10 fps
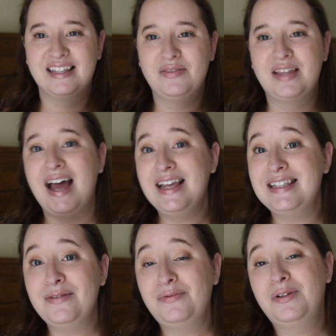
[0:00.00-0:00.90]
So that is
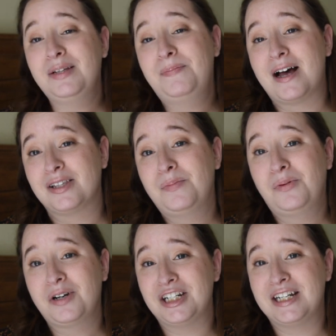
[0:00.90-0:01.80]
it for the puzzle
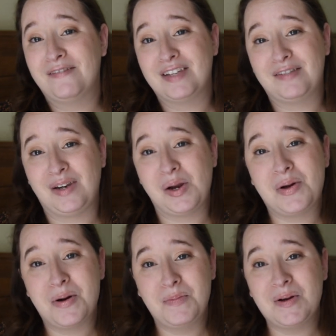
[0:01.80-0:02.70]
portion of this video.
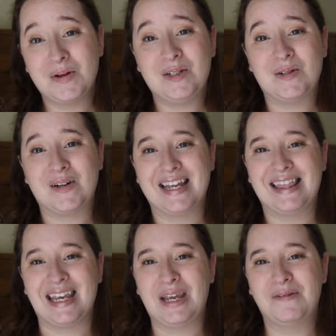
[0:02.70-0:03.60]
hope you enjoyed it.
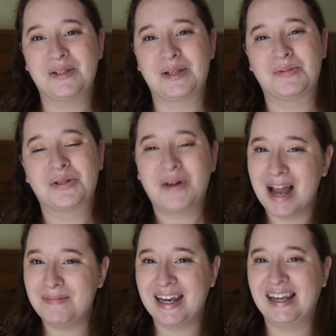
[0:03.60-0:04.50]
Thank you for
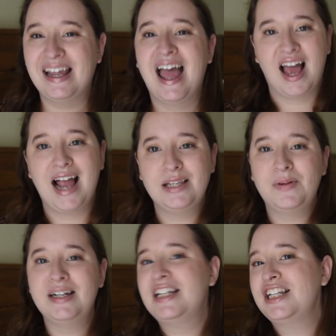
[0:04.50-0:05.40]
subscribing. I just
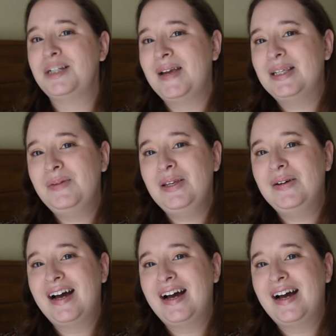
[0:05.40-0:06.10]
want to touch base with you